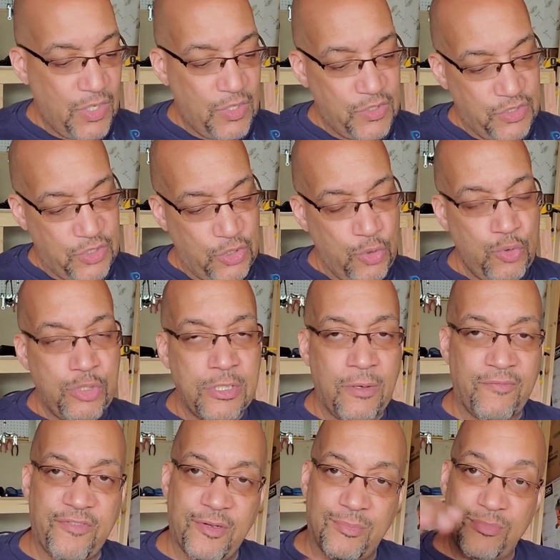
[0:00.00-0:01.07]
So you jump
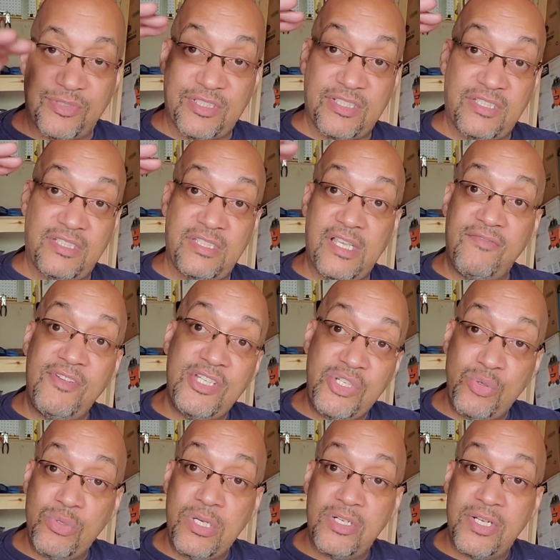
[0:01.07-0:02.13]
from
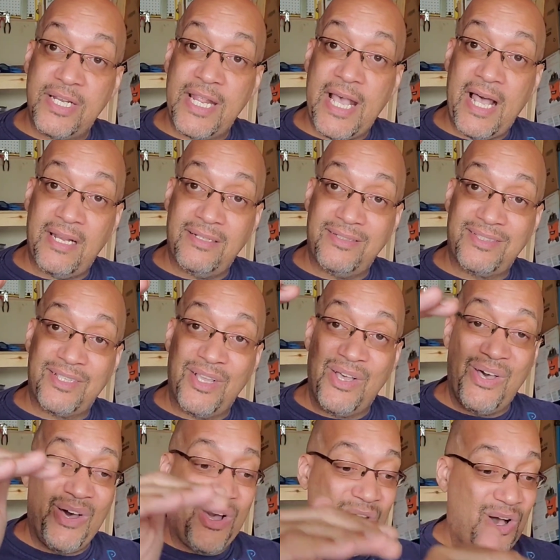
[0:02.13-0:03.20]
$7,200
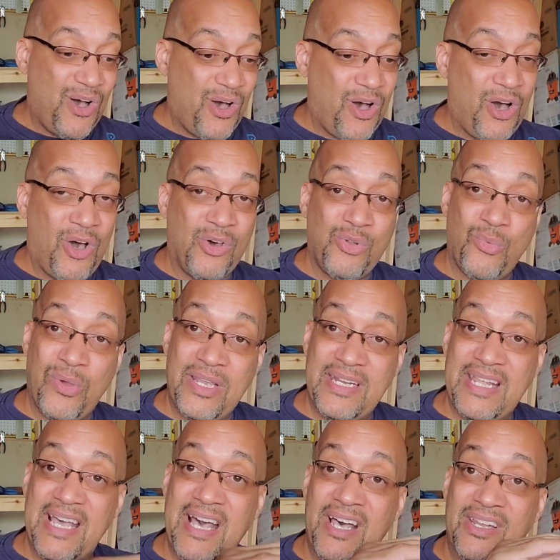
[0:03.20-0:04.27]
all the way
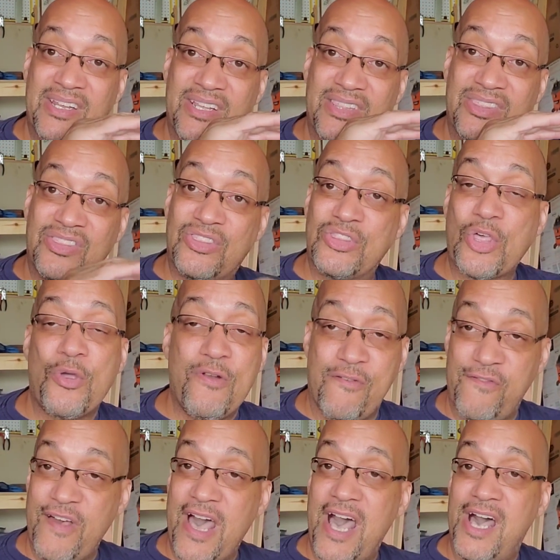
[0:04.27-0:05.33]
down to
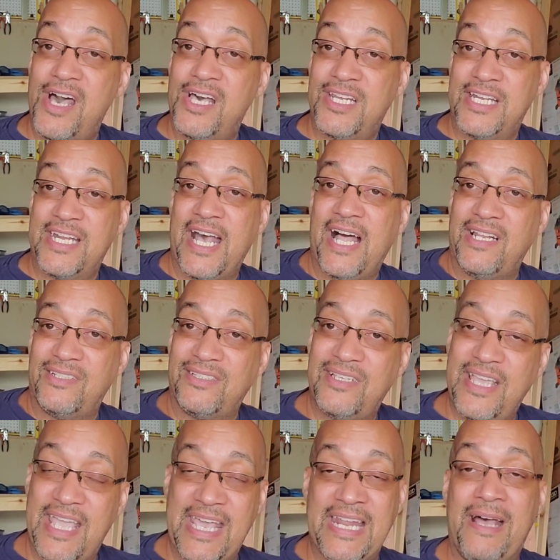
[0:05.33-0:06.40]
$3,500,
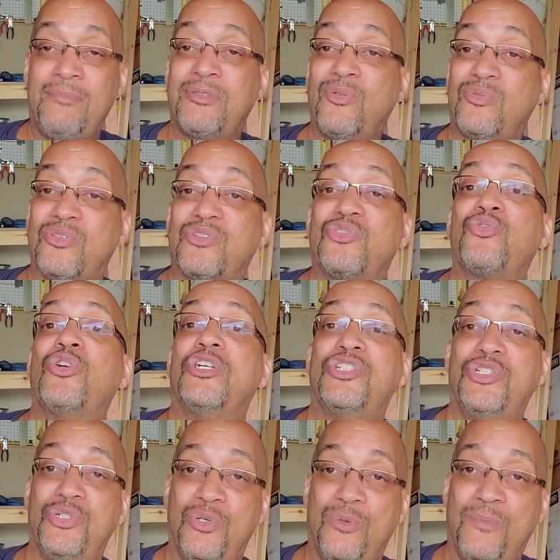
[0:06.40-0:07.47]
and I'm supposed to
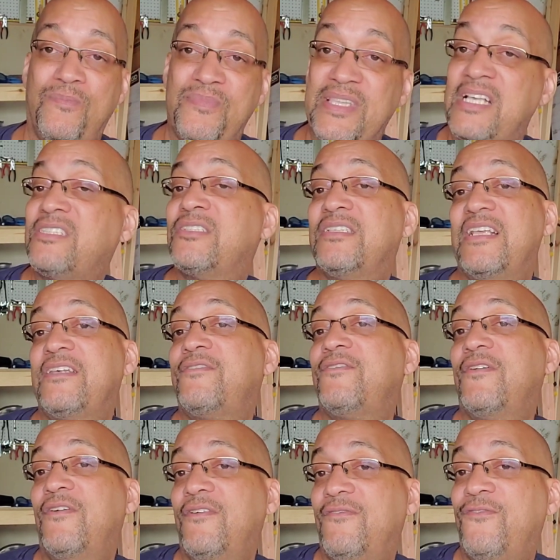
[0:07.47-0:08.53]
trust you. That's
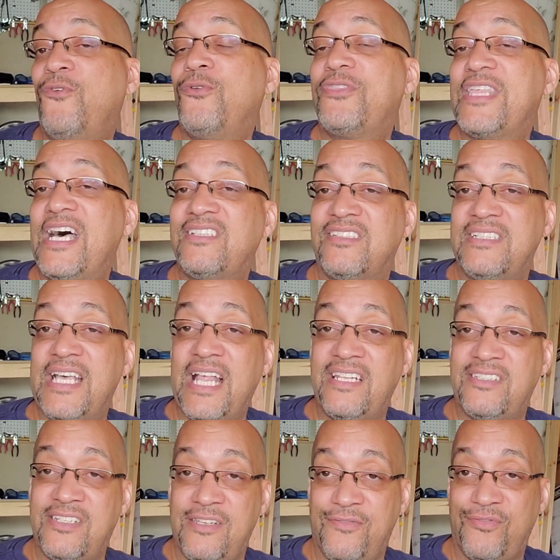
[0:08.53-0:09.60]

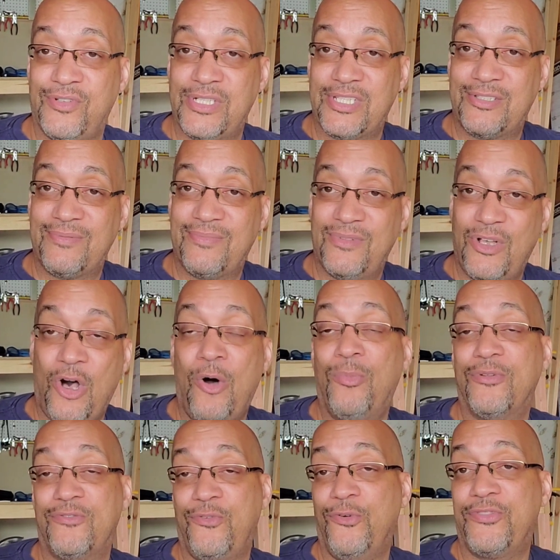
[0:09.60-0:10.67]
$4,000 difference,
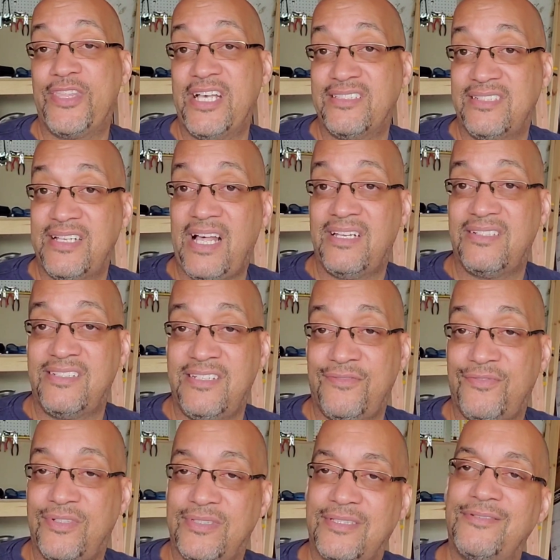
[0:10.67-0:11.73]
almost $4,000
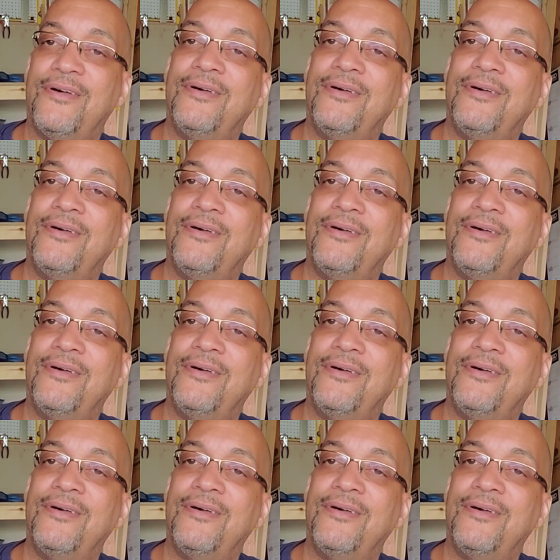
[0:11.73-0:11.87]
difference.